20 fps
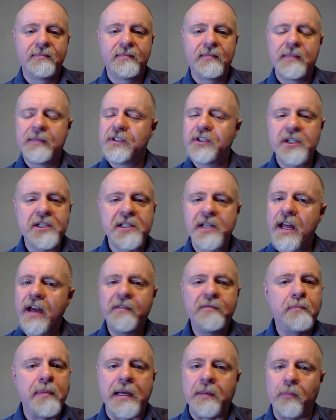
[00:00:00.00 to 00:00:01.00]
Just
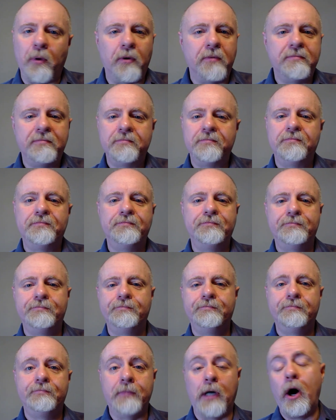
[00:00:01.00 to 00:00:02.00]
love people
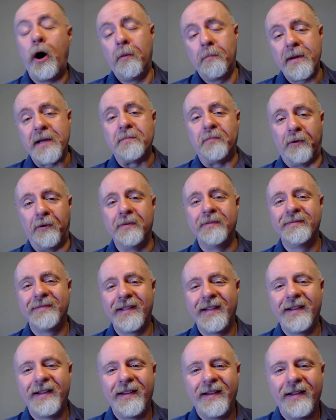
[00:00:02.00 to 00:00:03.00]
all people,
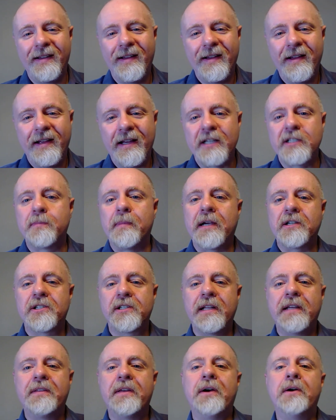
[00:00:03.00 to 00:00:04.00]

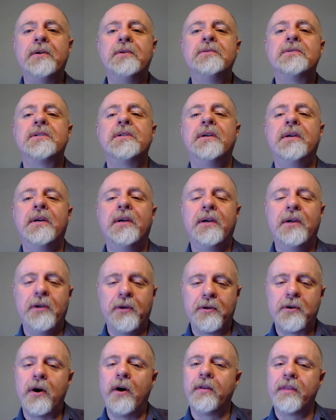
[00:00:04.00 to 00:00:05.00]
especially those who
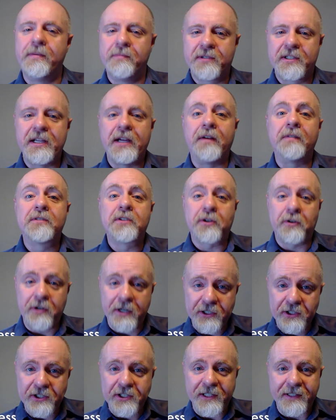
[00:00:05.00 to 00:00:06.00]
call themselves
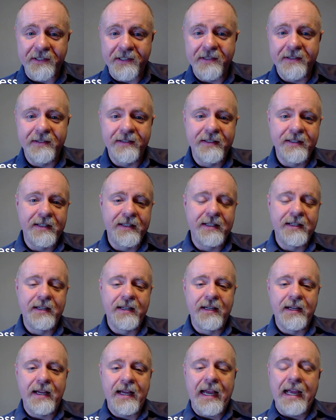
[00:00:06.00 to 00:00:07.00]
Christians.
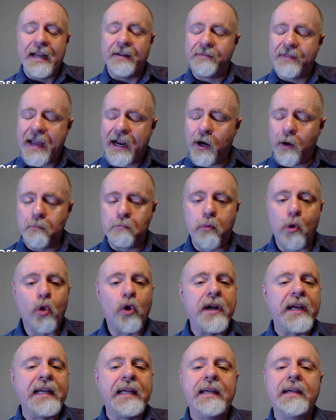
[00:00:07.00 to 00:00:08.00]
If they are born
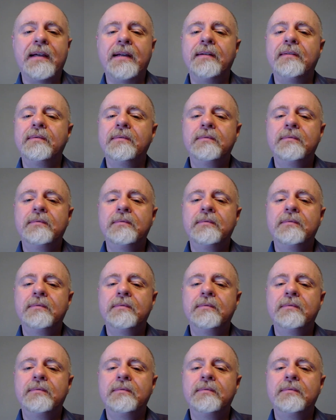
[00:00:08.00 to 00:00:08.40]
again